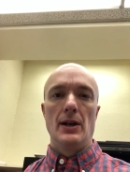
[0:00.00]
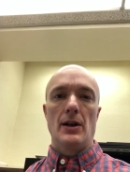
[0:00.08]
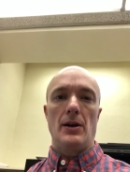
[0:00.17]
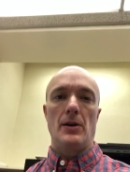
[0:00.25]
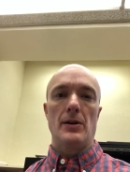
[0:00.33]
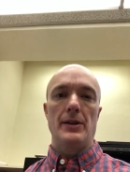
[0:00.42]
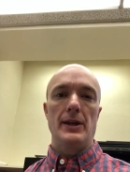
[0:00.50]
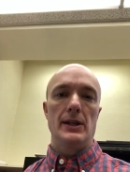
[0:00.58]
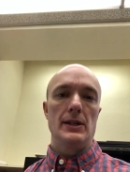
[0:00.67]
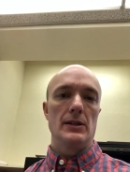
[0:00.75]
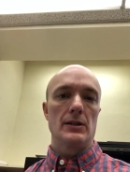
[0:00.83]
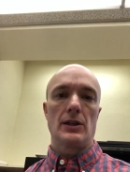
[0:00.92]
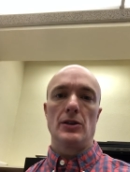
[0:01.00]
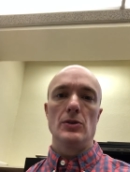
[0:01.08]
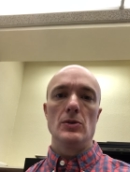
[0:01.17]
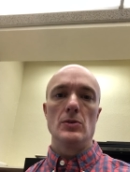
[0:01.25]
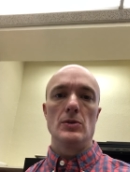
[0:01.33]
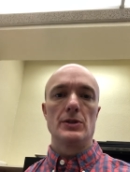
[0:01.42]
Are they
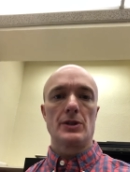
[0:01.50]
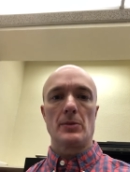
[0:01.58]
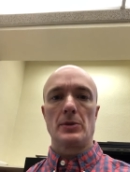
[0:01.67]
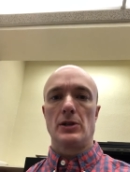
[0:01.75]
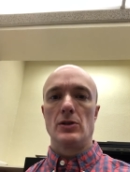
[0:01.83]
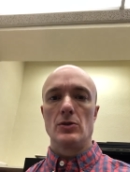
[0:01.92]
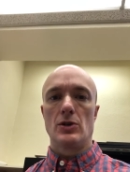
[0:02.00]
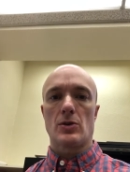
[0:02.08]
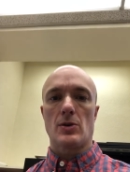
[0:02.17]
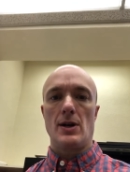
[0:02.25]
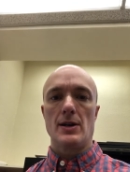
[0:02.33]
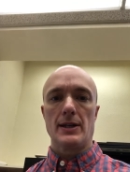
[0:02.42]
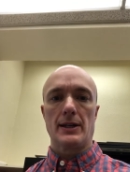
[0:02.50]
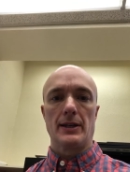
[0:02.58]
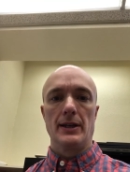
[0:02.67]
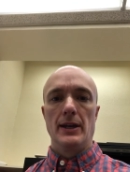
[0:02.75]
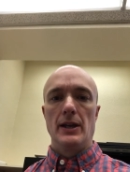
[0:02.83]
acute, subacute, chronic?